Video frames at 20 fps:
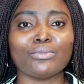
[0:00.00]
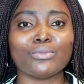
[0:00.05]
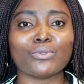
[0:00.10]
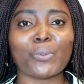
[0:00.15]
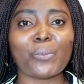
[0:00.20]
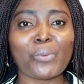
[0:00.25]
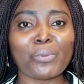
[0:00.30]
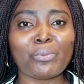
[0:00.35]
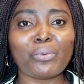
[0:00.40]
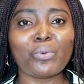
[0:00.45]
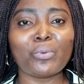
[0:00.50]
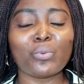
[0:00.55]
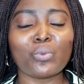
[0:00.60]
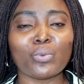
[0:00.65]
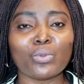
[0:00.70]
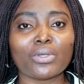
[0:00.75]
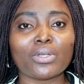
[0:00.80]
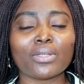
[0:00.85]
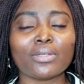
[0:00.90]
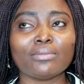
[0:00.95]
Some people
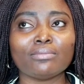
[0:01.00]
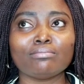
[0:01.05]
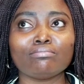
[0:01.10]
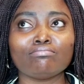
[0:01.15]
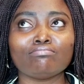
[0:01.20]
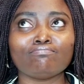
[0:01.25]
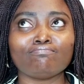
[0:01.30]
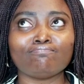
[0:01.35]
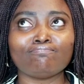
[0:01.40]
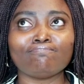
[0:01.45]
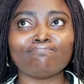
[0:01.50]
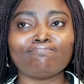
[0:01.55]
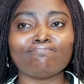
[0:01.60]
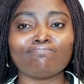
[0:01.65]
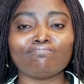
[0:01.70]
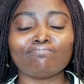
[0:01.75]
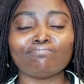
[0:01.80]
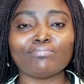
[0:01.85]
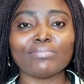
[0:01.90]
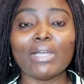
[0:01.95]
would,
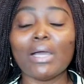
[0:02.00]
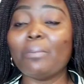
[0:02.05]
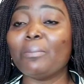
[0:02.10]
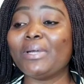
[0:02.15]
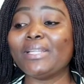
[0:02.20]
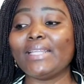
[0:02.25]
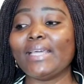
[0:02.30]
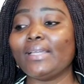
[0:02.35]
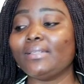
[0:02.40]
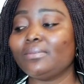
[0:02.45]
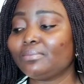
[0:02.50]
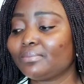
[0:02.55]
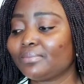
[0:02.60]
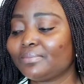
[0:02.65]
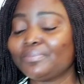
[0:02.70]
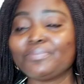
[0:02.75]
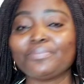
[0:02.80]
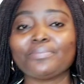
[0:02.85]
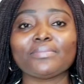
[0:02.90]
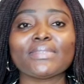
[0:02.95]
but then
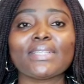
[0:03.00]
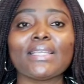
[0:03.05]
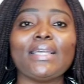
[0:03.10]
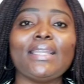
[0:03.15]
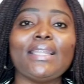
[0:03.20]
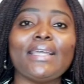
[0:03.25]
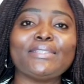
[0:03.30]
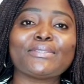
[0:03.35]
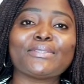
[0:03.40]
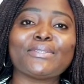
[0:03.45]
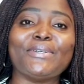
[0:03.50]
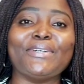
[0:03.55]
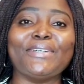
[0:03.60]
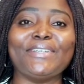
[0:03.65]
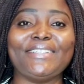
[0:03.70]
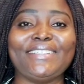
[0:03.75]
let's go.